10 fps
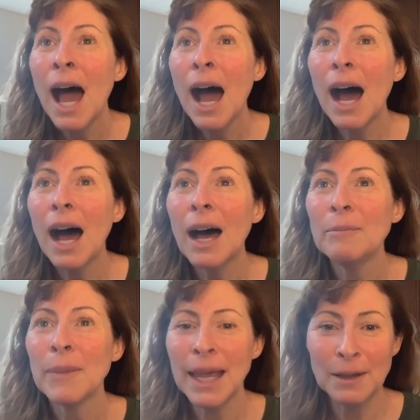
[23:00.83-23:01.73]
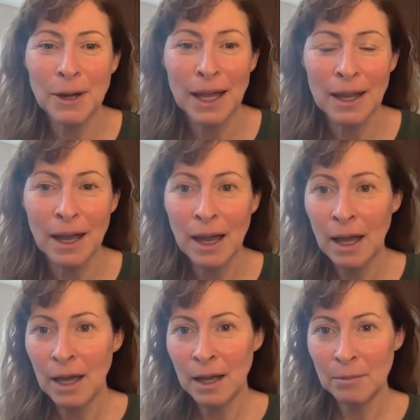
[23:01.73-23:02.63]
Anyway,
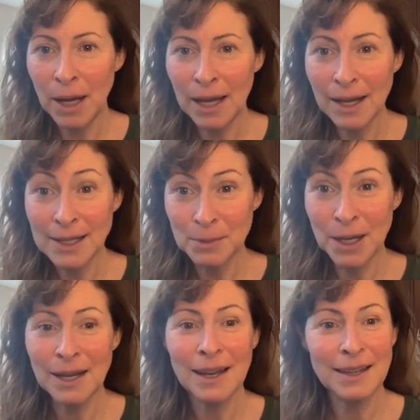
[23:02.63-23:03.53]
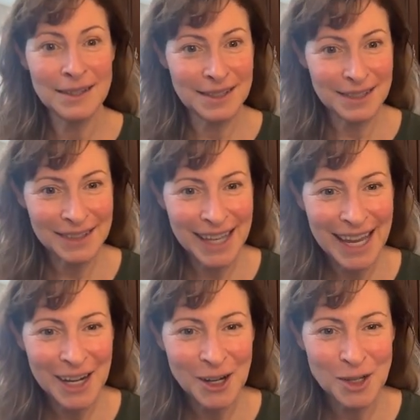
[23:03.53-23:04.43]
my husband
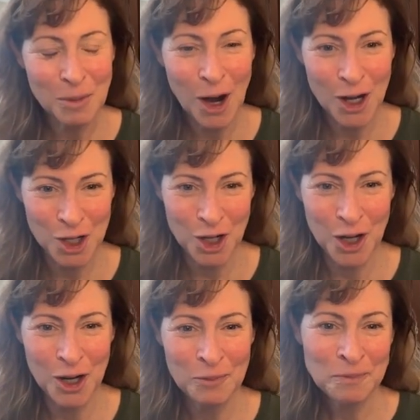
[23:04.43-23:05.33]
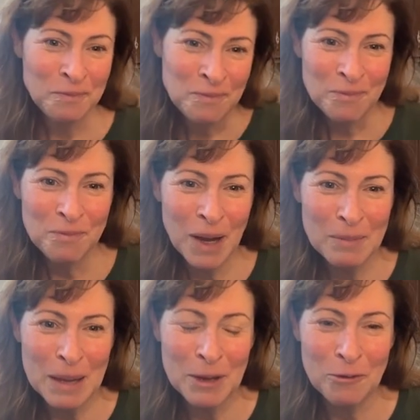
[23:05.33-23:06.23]
delayed our departure by
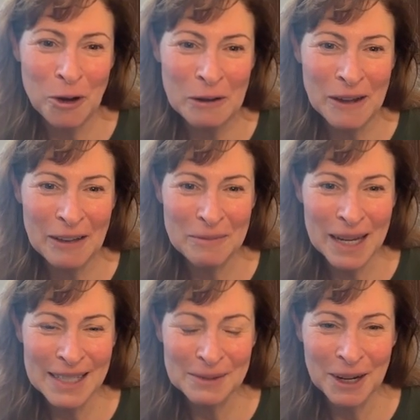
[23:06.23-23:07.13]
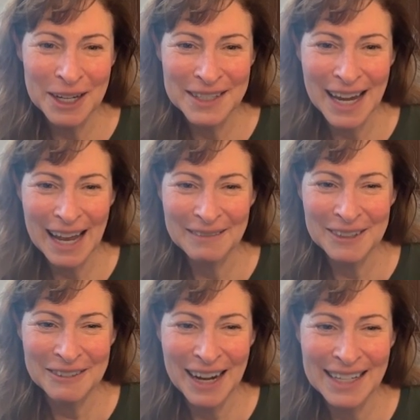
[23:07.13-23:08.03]
maybe 45 minutes, wanted to have
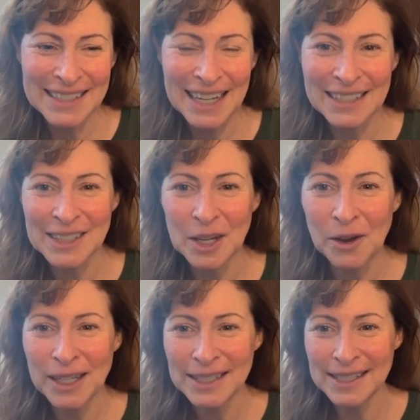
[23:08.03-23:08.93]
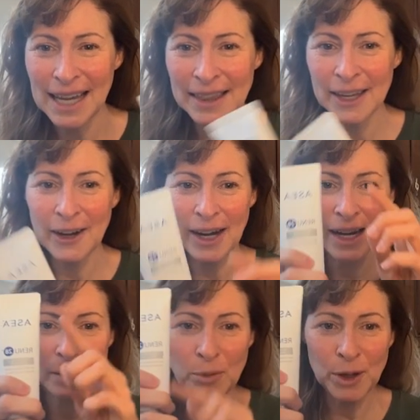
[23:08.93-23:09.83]
a rest. And so I just sat there
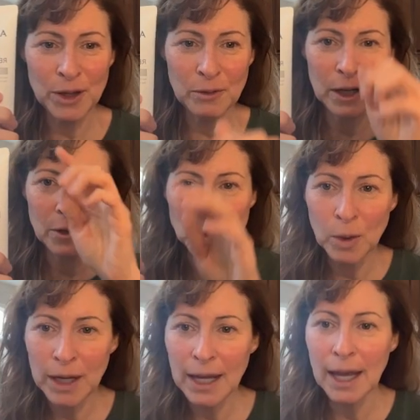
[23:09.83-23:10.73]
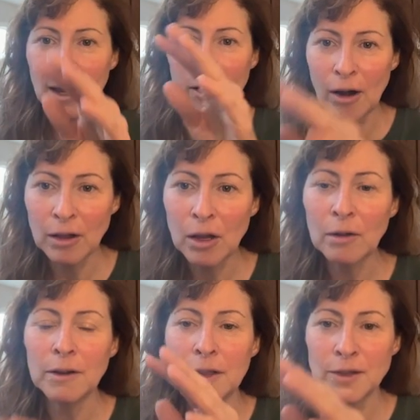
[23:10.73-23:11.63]
and I put the RENU 28 all
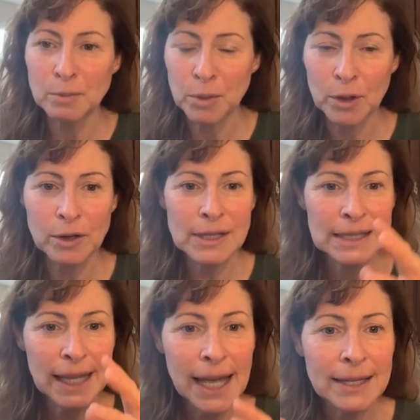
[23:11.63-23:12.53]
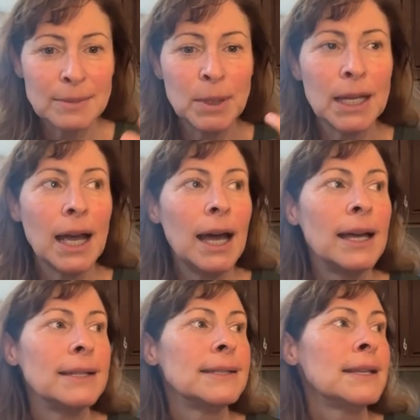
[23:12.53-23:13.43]
over this bird's legs
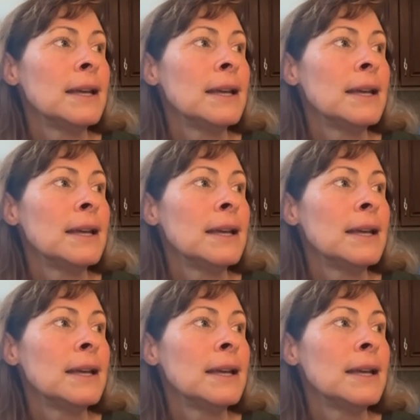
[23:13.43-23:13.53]
because